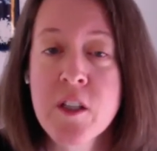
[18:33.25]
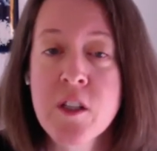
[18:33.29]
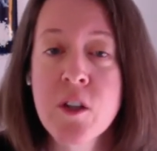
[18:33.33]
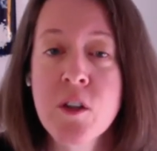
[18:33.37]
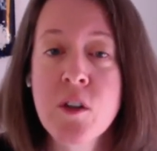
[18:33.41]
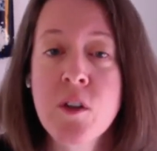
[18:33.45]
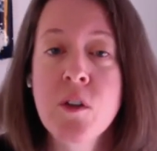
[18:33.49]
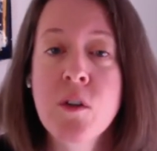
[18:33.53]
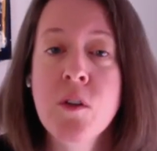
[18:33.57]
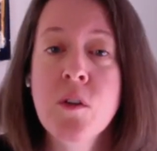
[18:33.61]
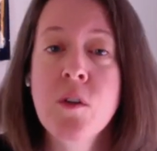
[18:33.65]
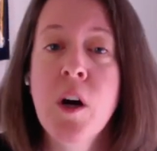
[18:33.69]
And
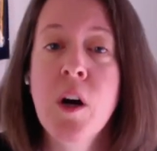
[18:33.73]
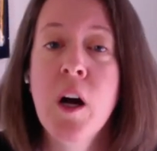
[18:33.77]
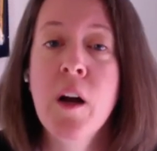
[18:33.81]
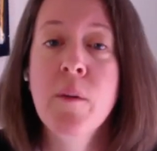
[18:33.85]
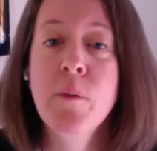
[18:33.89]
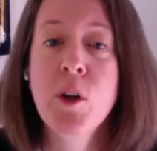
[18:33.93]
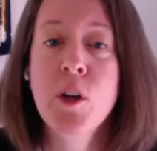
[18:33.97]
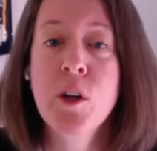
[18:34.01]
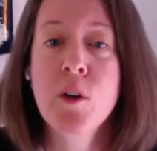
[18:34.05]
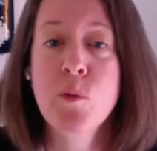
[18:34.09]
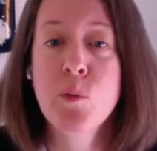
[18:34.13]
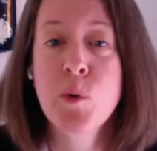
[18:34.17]
so
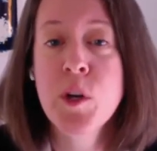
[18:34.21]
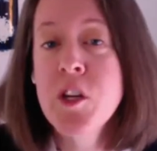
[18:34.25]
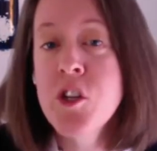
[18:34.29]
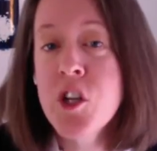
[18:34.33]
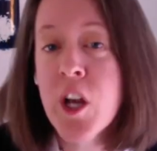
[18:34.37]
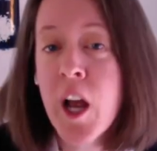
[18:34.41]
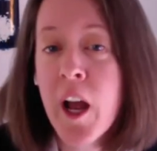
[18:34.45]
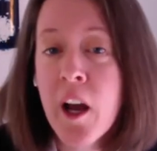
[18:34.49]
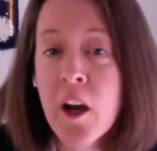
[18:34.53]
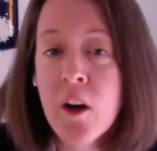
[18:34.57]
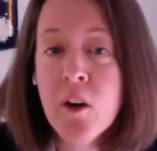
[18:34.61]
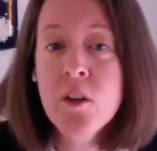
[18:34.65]
I'm going to
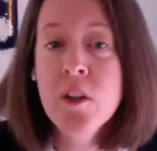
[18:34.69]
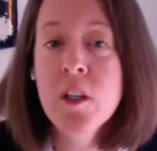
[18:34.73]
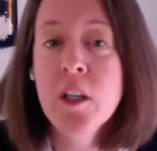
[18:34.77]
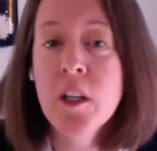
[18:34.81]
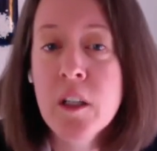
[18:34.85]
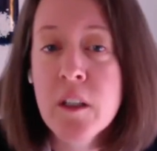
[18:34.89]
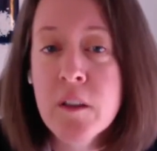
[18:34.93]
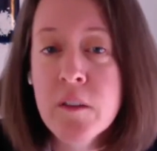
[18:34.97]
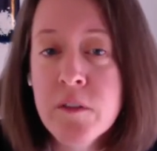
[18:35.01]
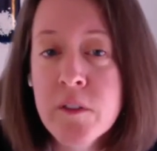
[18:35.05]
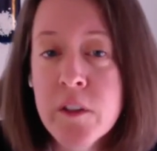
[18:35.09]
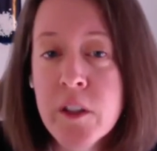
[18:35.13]
reach
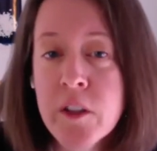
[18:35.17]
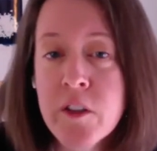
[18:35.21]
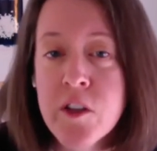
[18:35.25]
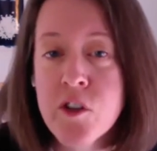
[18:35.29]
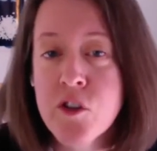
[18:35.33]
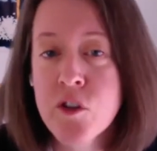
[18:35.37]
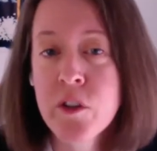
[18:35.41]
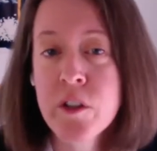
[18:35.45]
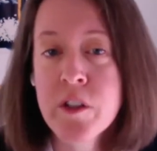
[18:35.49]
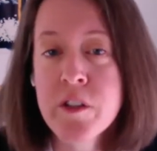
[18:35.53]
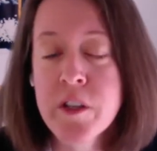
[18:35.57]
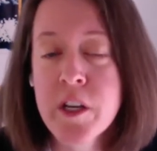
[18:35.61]
out of the
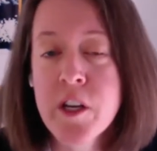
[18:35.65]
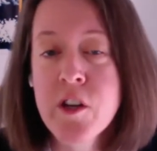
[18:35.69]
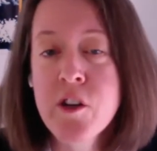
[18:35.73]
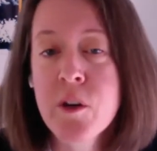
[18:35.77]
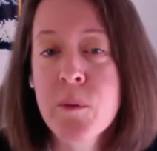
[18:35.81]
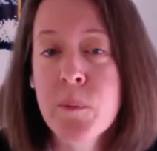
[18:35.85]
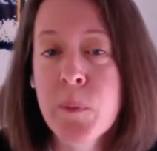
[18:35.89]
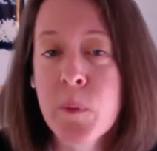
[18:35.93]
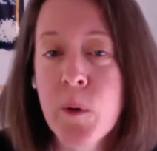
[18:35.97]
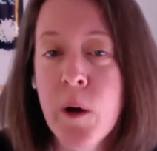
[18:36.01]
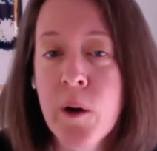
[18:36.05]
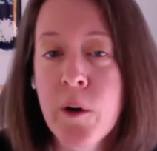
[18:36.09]

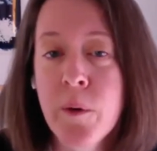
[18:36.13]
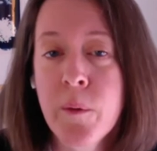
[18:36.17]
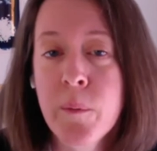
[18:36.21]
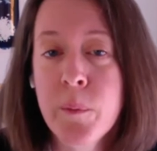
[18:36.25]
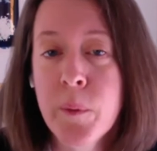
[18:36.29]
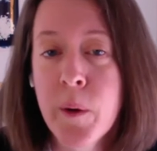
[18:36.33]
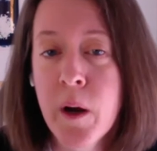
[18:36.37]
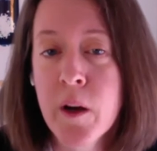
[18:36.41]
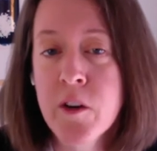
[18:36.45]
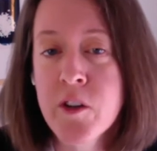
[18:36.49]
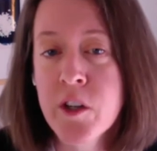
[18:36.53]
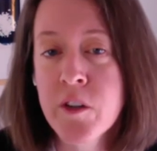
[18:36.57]
digitalization pro-
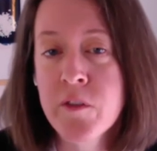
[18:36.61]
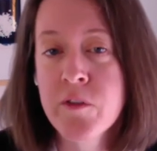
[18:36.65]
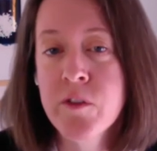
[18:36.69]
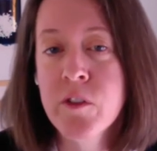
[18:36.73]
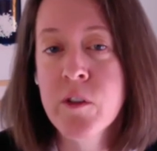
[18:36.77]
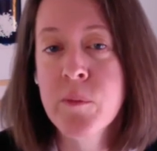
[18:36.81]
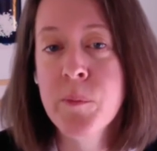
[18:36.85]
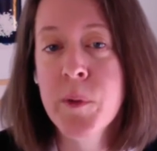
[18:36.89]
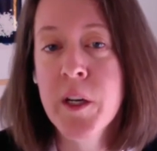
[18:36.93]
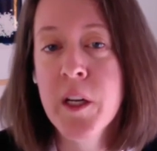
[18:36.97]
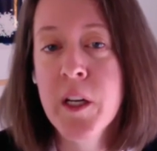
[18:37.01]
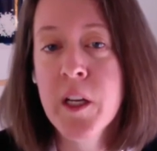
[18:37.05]

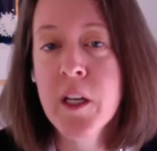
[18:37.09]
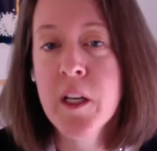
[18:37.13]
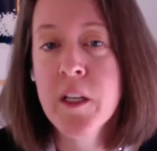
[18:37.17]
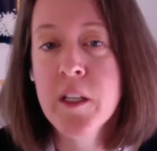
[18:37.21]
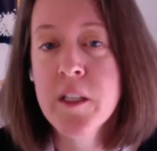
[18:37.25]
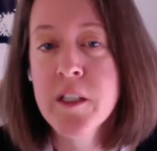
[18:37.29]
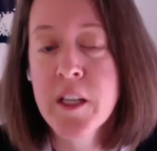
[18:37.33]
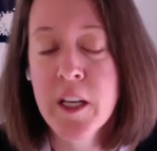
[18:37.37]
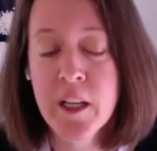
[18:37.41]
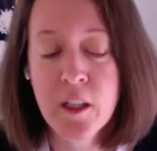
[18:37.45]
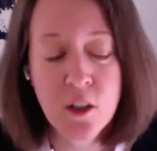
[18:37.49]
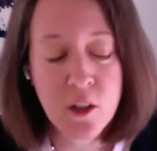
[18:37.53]
project for a minute
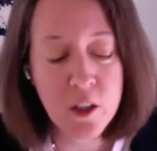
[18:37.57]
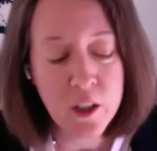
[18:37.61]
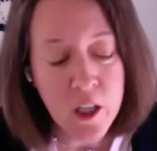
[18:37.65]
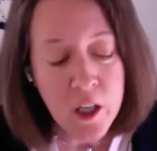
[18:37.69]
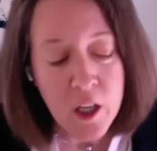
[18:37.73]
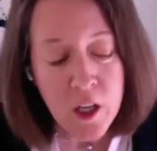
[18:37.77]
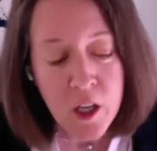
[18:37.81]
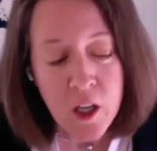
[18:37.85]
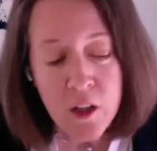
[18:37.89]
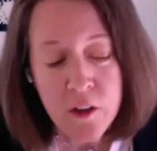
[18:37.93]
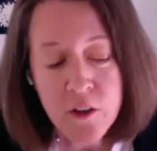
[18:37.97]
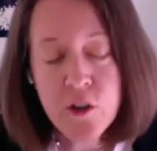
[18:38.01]
and say,
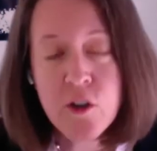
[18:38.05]
look,